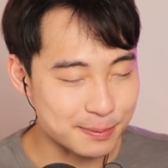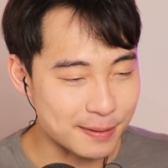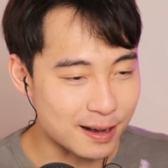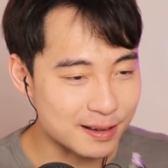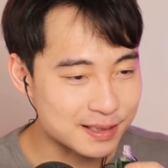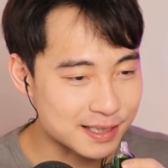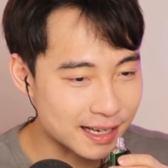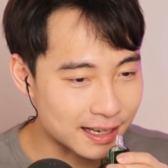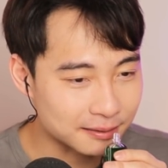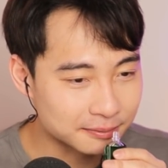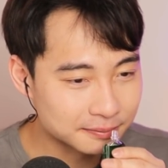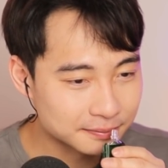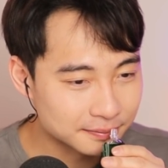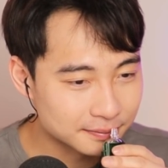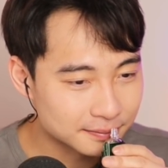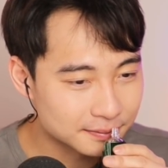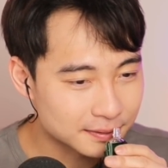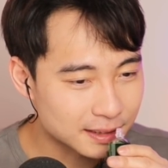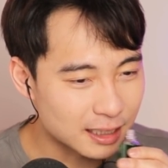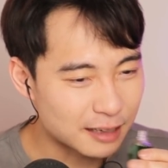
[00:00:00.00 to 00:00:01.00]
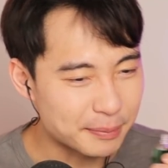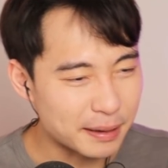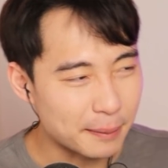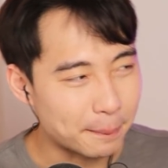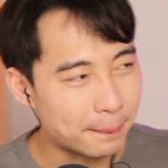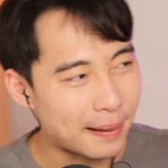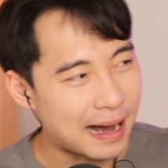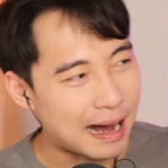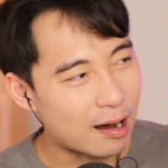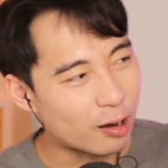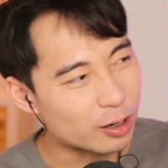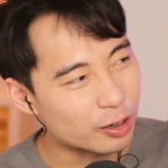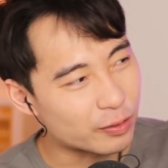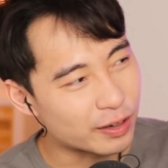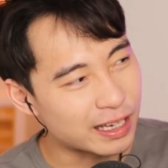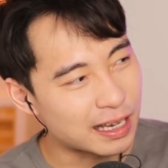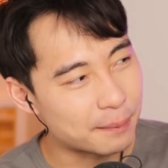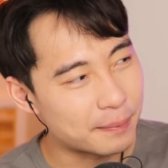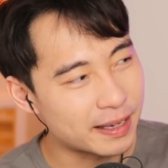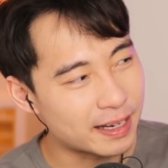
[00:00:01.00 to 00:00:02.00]
smells like a bit
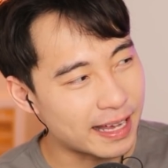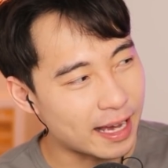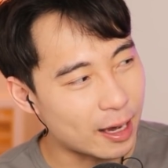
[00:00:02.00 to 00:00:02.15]
powdery, a bit